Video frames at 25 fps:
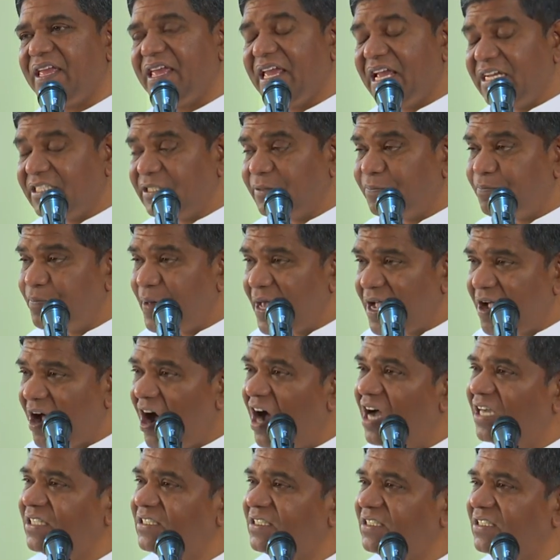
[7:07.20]
Yes,
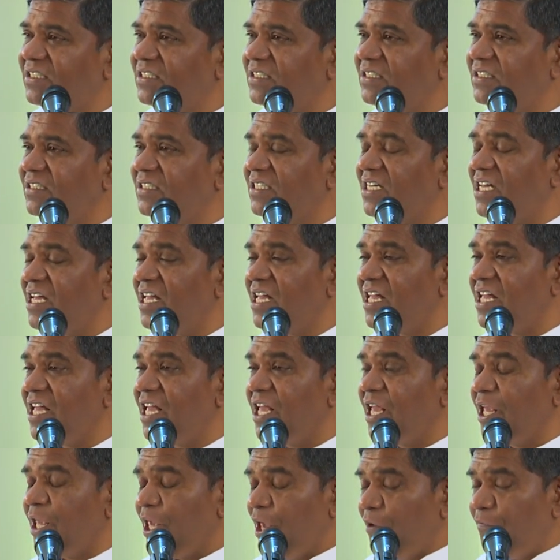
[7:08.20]
because
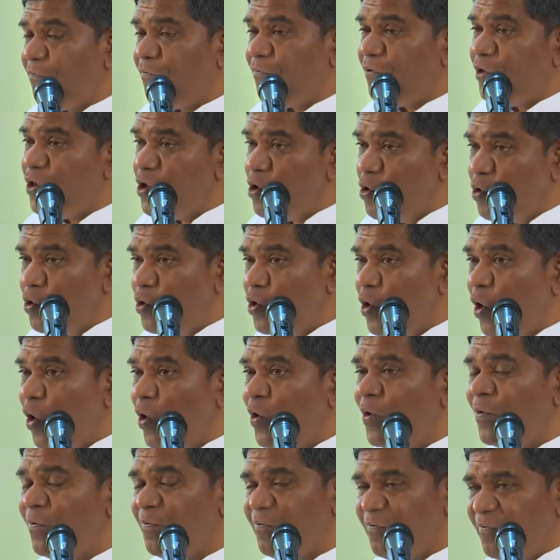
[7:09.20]
if you
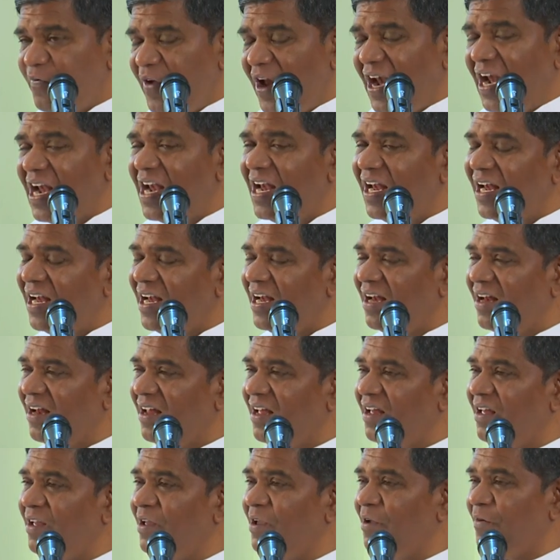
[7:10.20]
don't fill
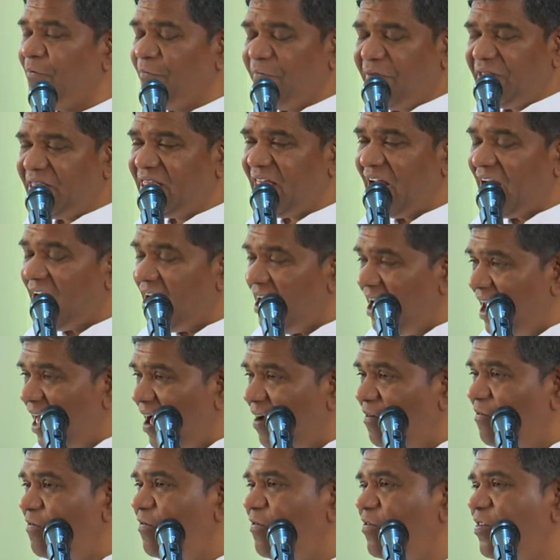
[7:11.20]
with the
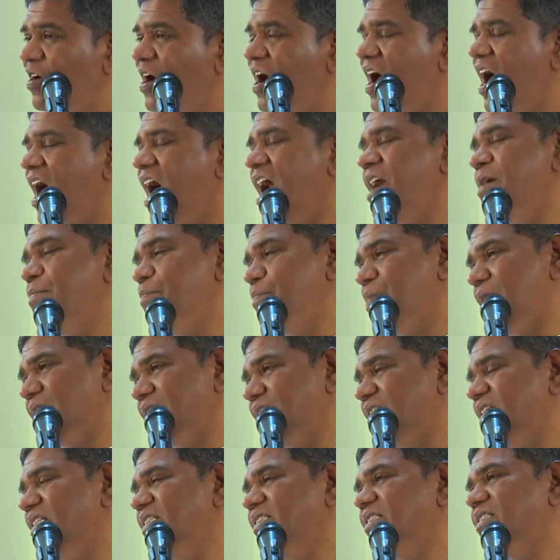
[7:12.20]
love and
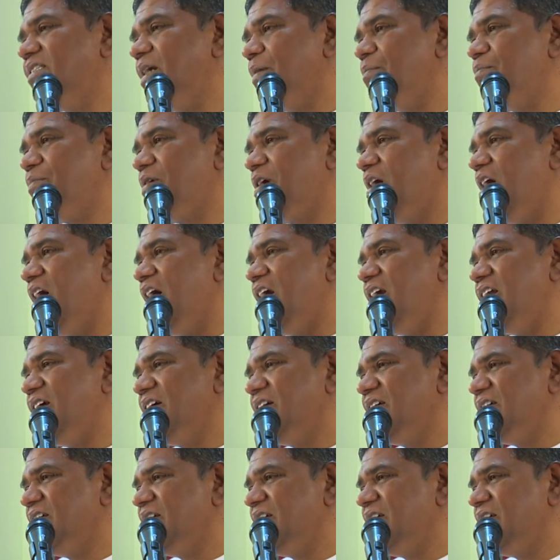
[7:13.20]
presence of God,